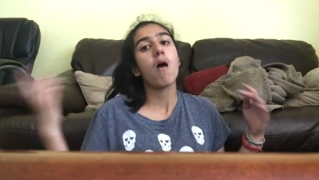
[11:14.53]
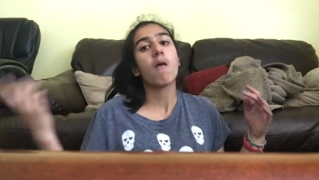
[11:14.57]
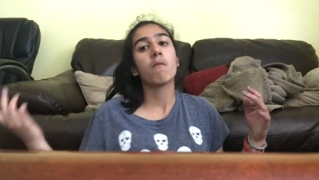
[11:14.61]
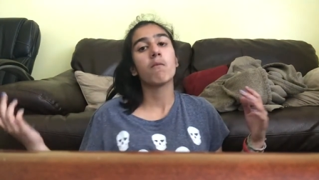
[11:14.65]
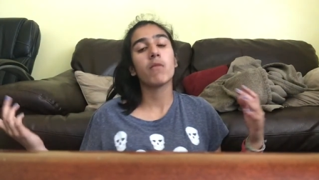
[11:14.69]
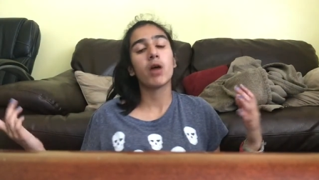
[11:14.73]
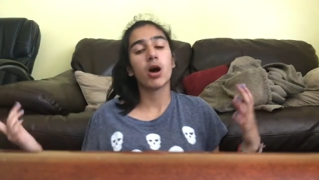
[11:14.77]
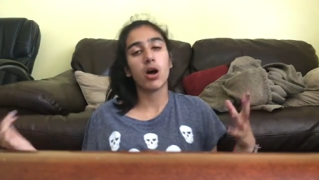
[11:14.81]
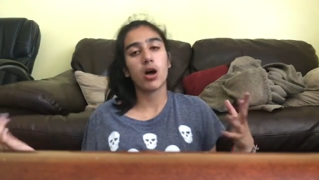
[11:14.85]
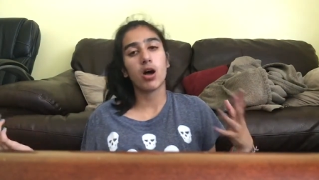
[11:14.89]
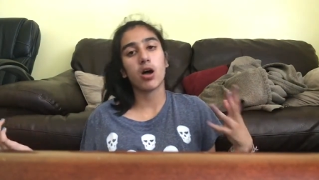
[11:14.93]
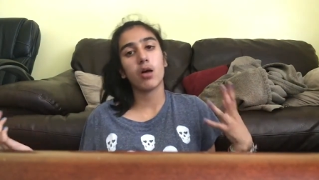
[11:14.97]

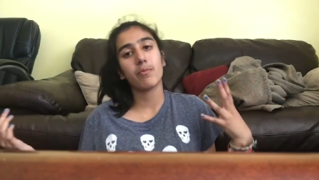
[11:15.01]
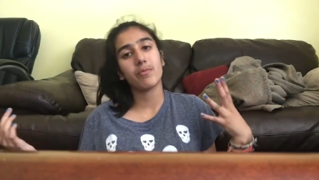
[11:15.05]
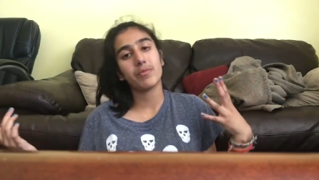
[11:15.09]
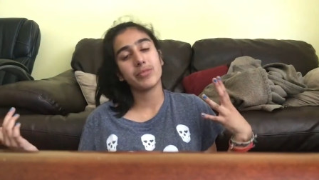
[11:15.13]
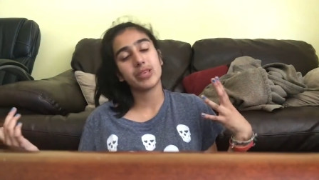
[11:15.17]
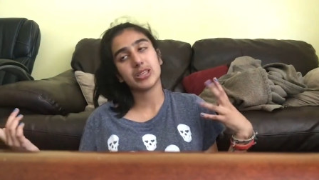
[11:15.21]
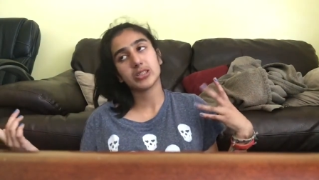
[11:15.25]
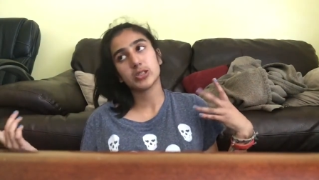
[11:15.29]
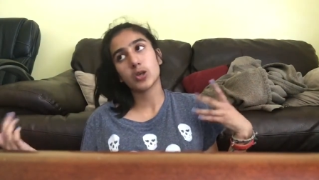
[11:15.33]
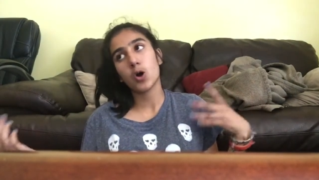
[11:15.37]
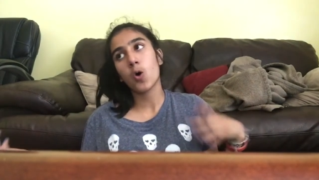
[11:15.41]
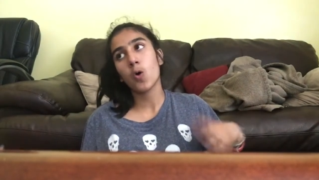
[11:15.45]
mom
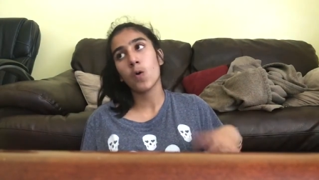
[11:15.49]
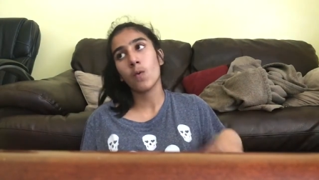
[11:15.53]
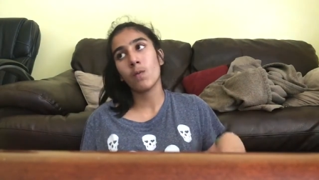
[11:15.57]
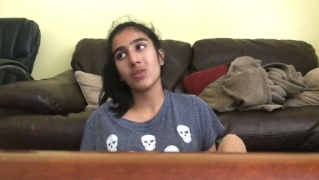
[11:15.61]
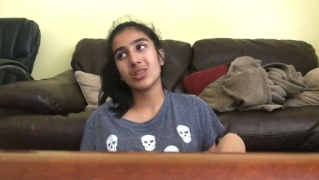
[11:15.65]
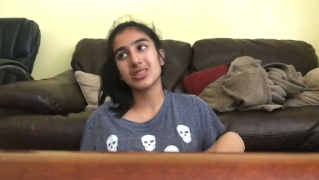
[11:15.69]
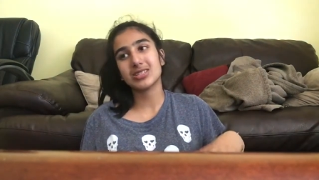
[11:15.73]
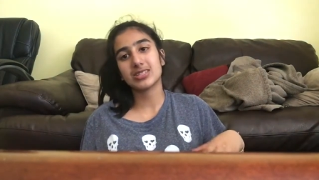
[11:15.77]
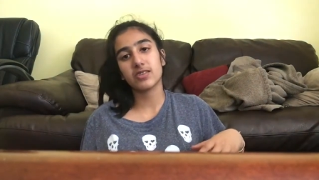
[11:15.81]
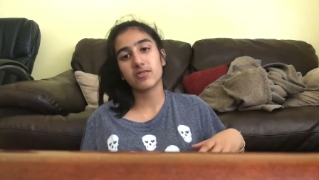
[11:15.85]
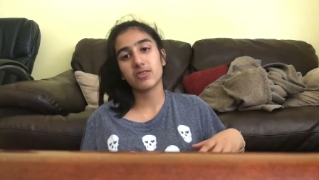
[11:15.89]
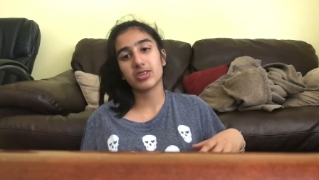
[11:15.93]
is home
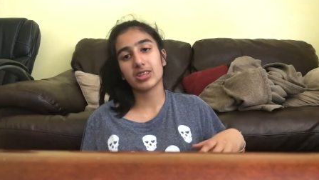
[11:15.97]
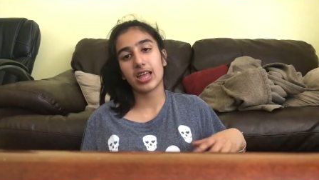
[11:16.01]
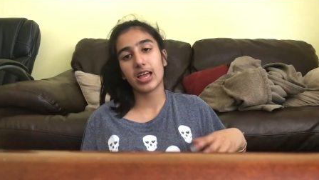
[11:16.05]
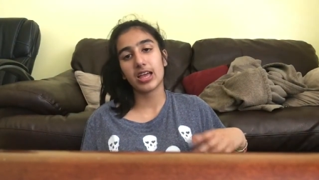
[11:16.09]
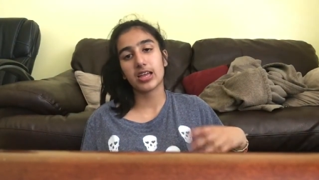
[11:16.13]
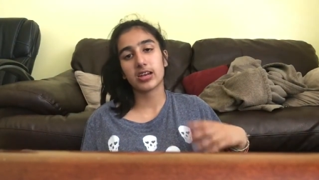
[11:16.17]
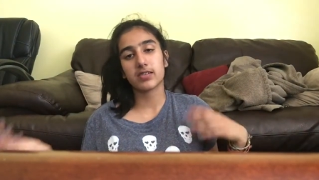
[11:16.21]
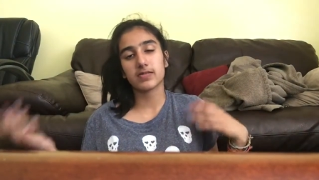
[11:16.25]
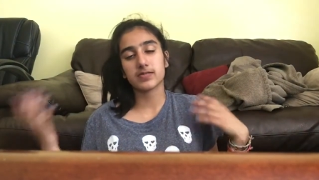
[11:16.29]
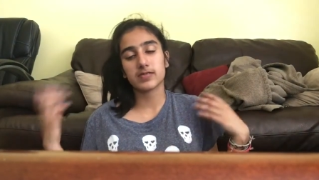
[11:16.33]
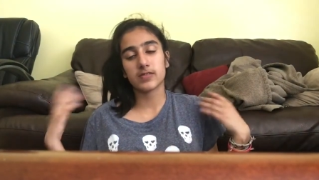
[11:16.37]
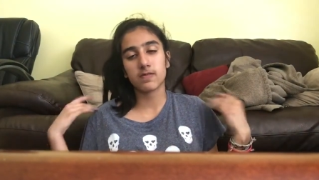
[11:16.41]
and stuff like
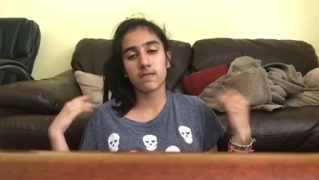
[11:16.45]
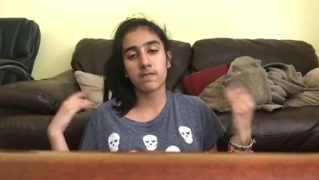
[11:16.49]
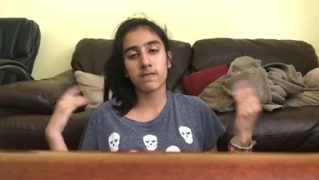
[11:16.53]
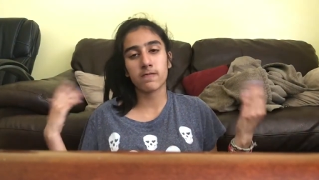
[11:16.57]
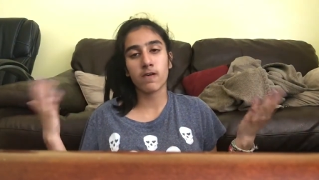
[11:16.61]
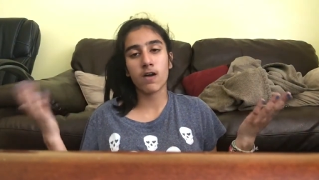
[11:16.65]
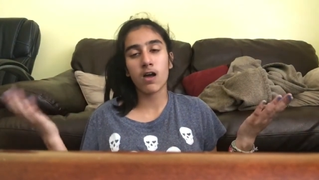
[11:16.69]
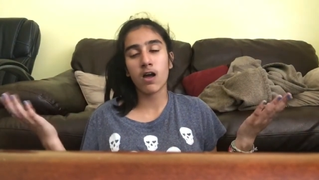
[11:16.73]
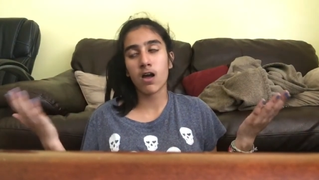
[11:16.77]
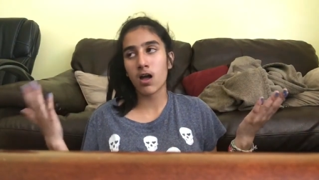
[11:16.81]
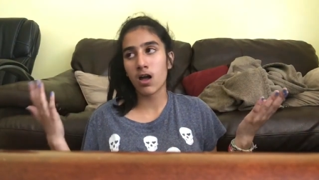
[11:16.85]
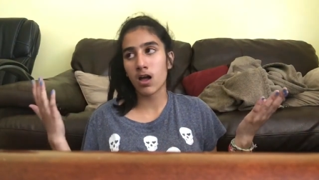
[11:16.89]
that. Like, we don't
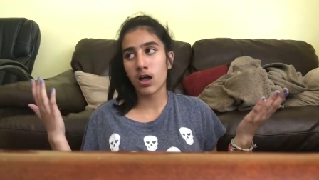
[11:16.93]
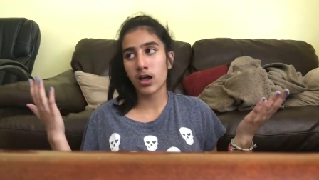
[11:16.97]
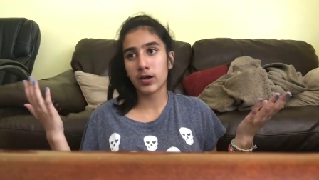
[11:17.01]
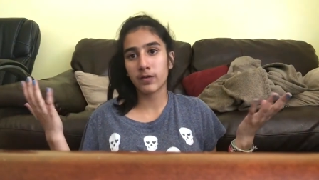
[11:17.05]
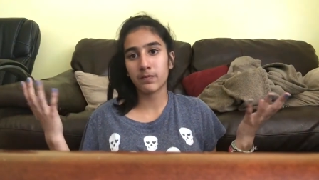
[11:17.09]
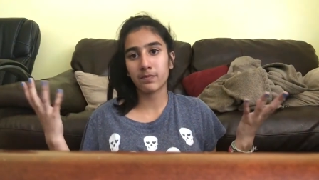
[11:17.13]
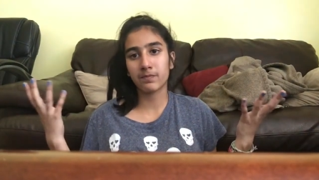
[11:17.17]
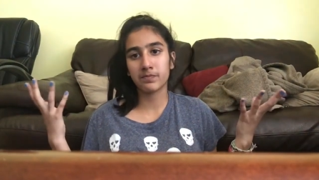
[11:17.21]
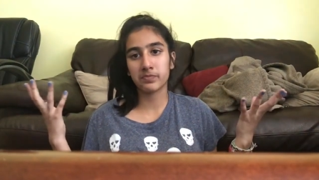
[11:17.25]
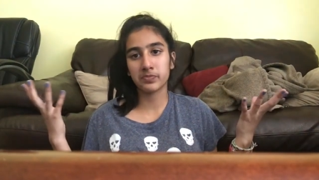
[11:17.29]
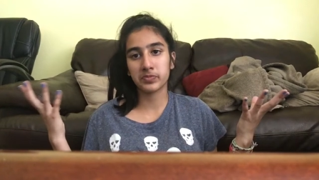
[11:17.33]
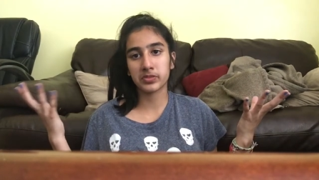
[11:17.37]
get oh. Friday,
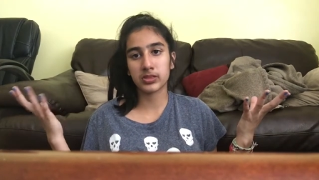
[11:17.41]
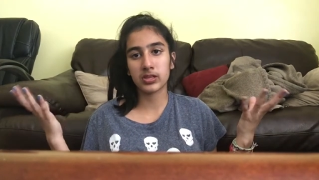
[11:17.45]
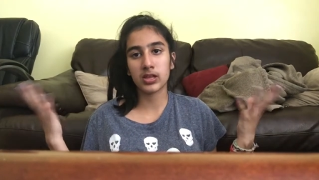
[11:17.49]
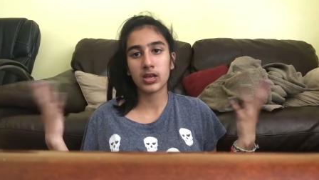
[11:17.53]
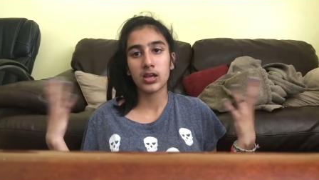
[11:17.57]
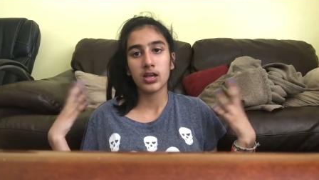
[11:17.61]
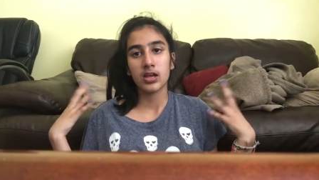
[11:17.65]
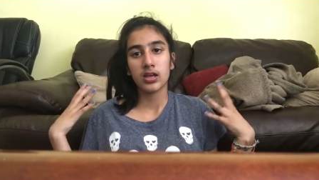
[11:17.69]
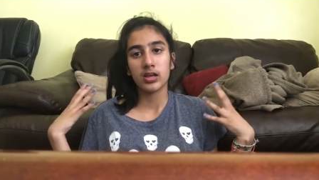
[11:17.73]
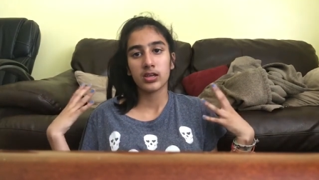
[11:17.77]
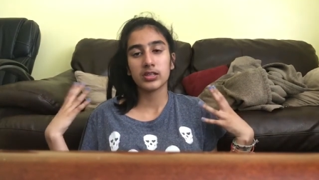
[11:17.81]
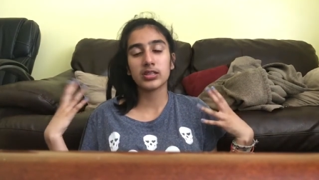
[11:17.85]
we get
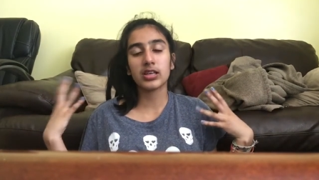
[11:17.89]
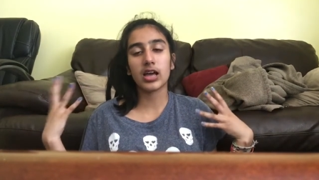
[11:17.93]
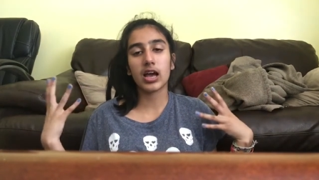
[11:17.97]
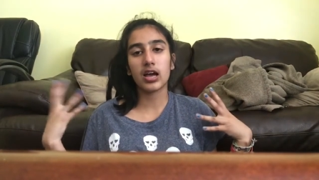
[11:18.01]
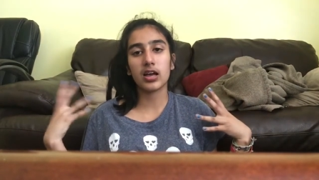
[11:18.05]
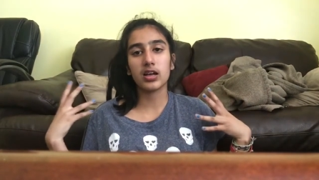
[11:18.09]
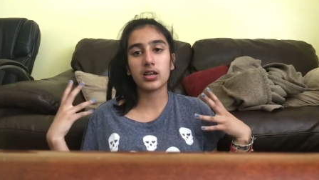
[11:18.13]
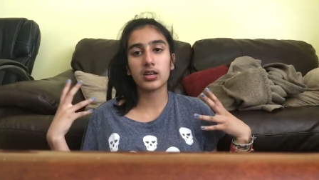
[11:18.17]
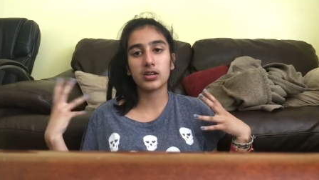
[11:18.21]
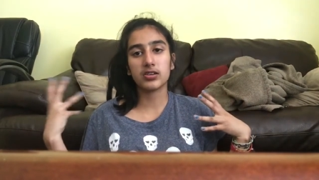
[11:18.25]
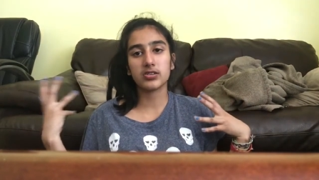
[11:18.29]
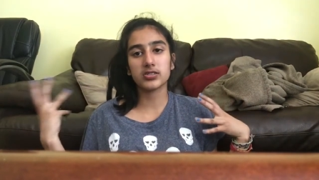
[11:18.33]
Saturday one day. Yeah,
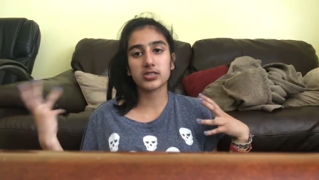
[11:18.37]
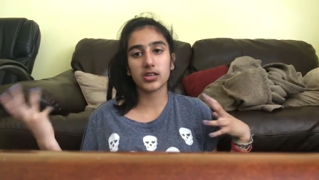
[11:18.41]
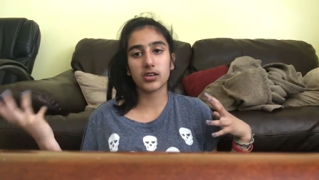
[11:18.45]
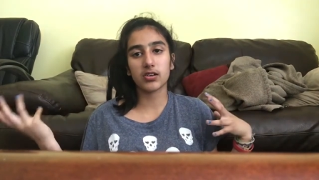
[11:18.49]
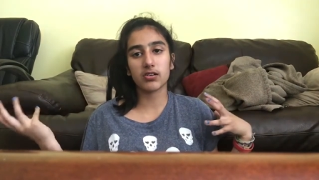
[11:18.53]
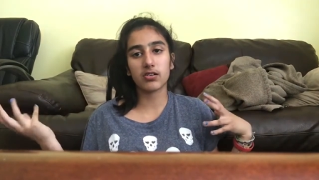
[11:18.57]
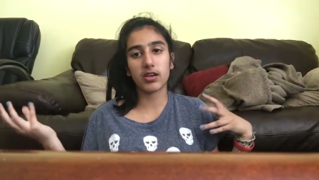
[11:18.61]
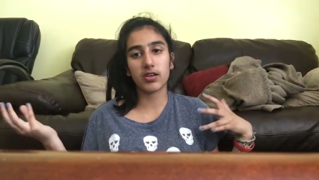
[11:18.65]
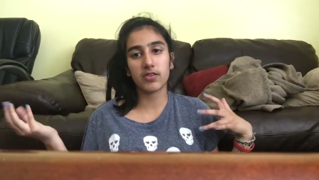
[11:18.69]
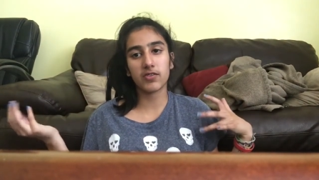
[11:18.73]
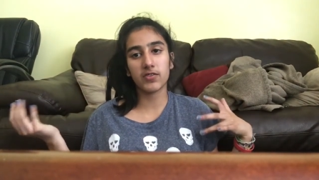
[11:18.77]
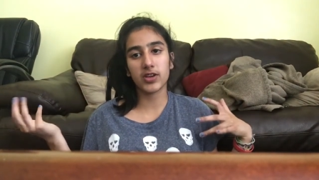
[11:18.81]
and I was like,
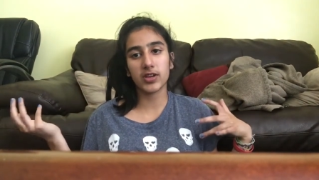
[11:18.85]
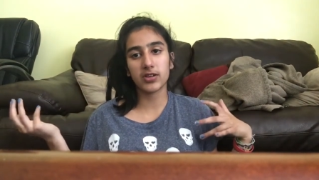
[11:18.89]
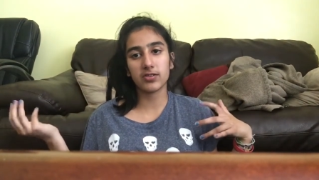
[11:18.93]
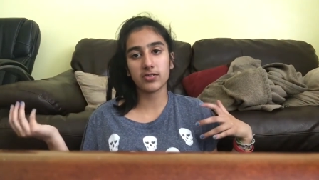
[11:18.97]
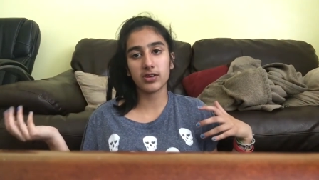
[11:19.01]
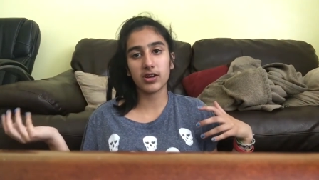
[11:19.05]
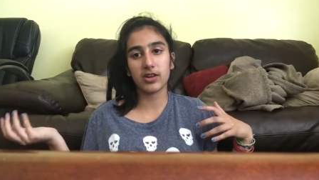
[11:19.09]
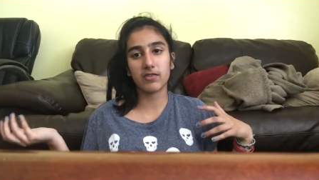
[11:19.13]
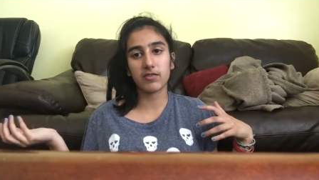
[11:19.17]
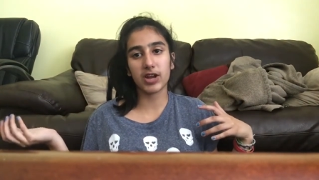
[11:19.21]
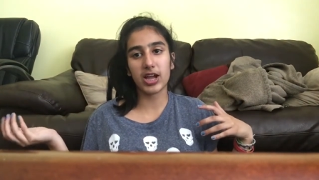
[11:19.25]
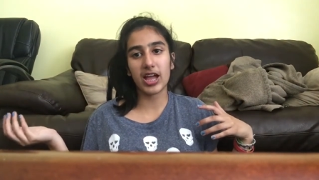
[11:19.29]
okay, fine, whatever.